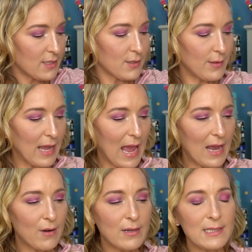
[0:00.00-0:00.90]
So the
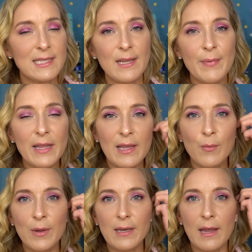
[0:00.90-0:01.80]
add-ons, typically
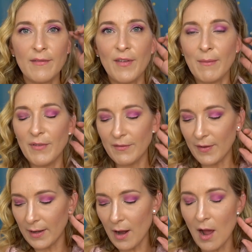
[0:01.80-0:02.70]
when
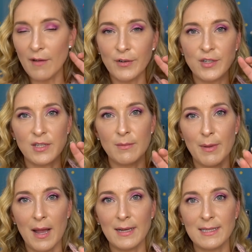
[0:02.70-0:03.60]
FabFitFun offers their
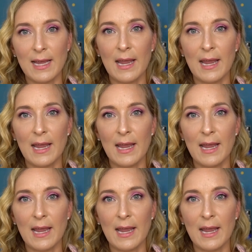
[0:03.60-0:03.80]
box,